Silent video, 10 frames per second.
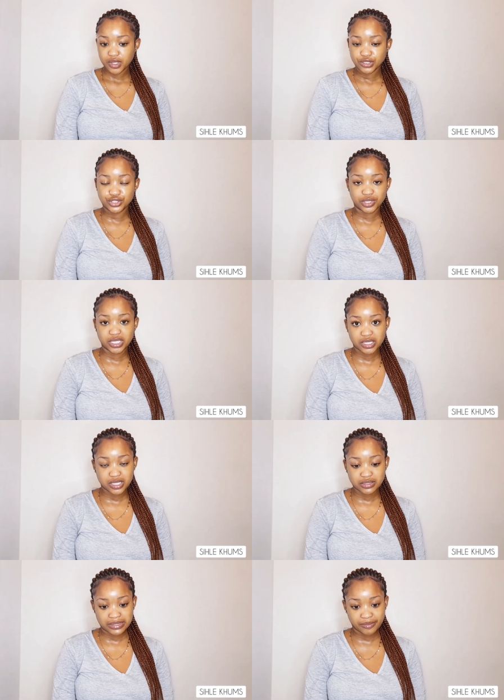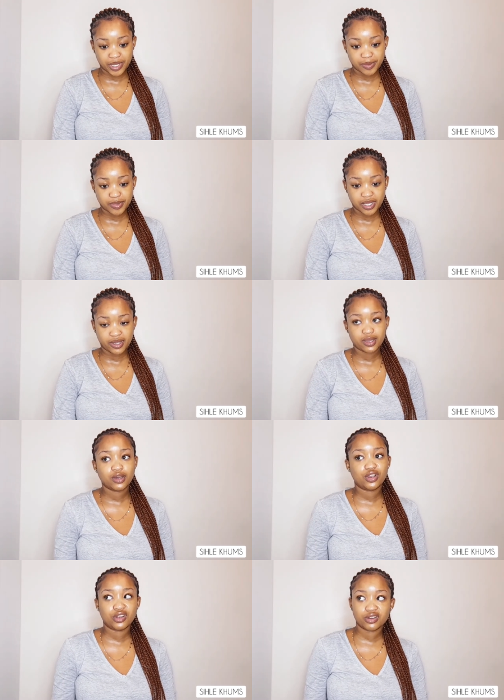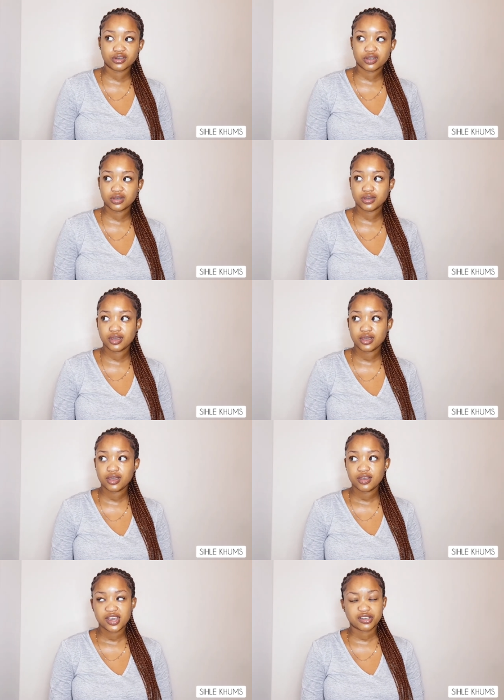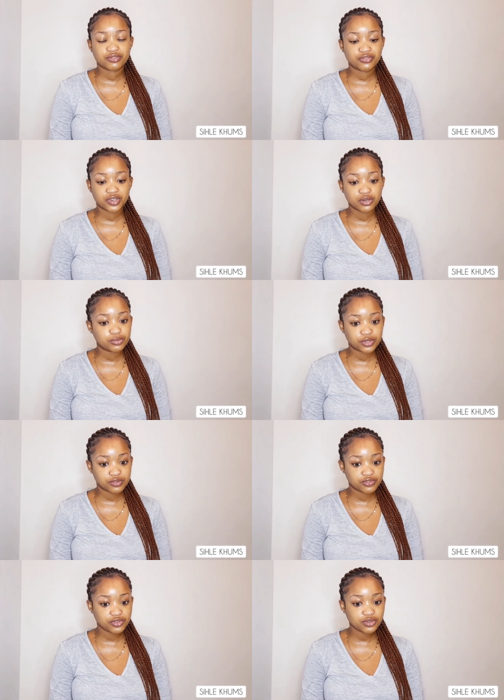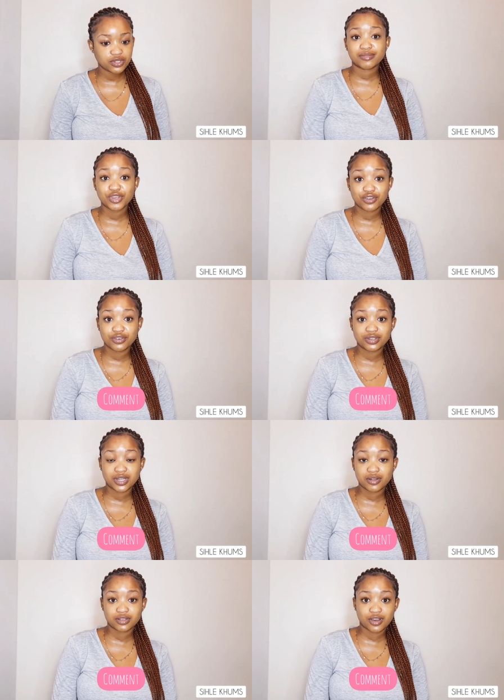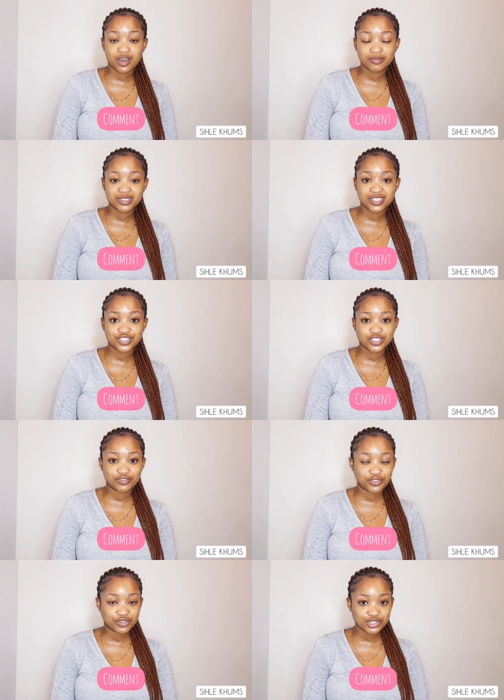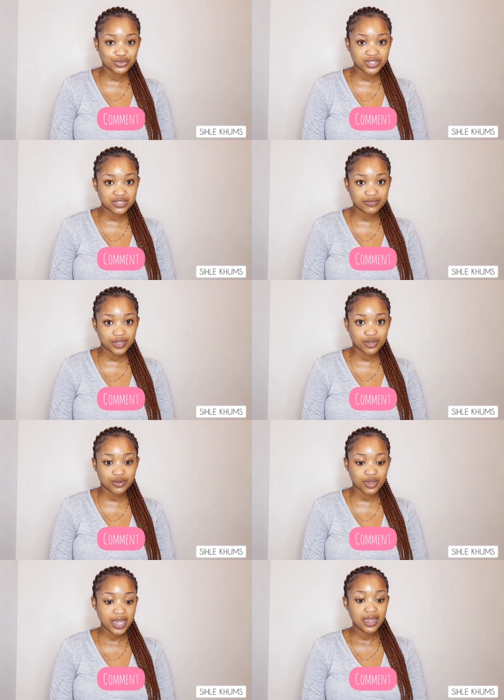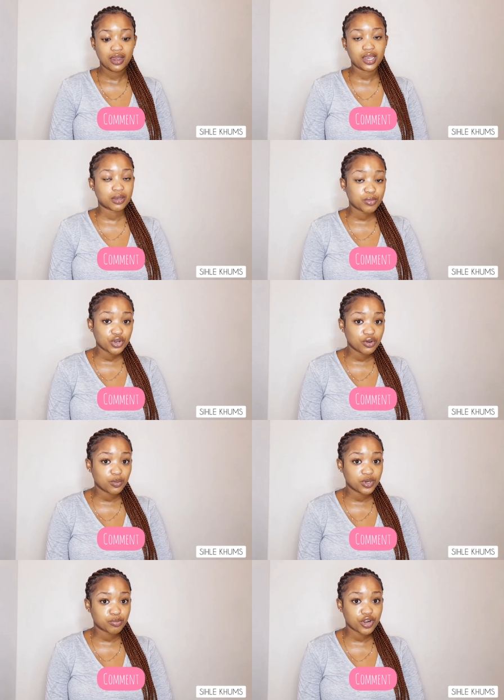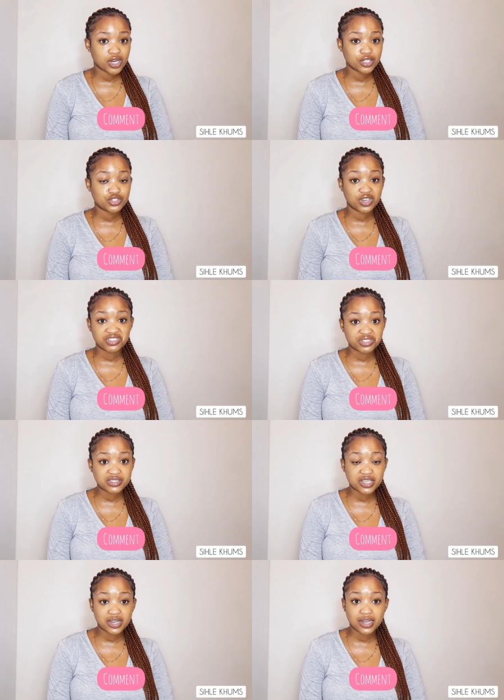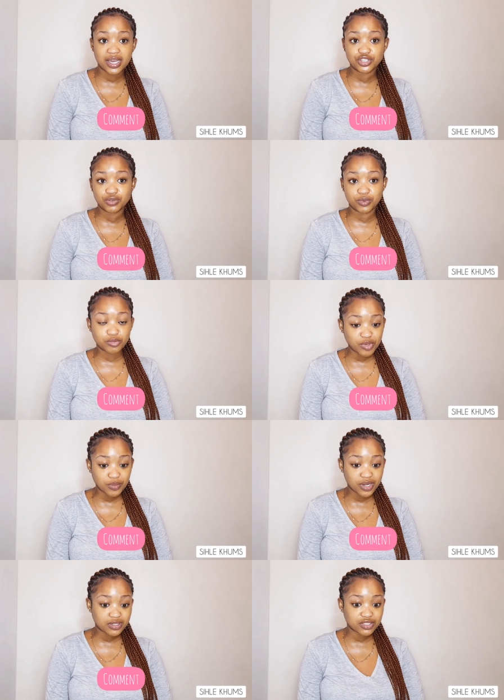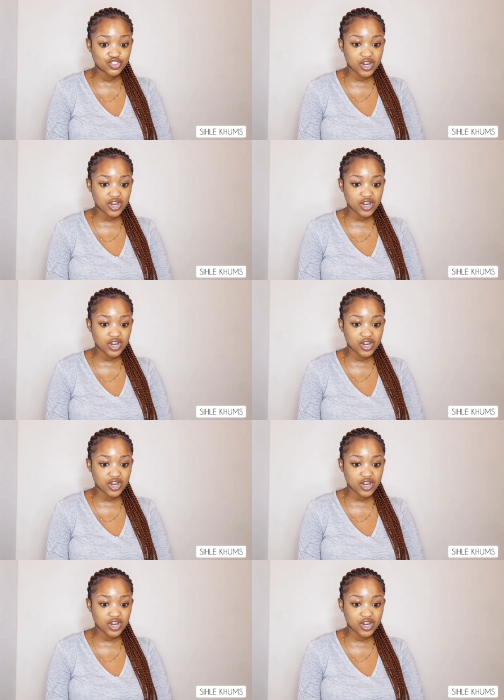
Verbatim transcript: doing things that make me look and feel beautiful let me know down in the comment section if you enjoyed this video let me know what products you're interested in and you would be willing to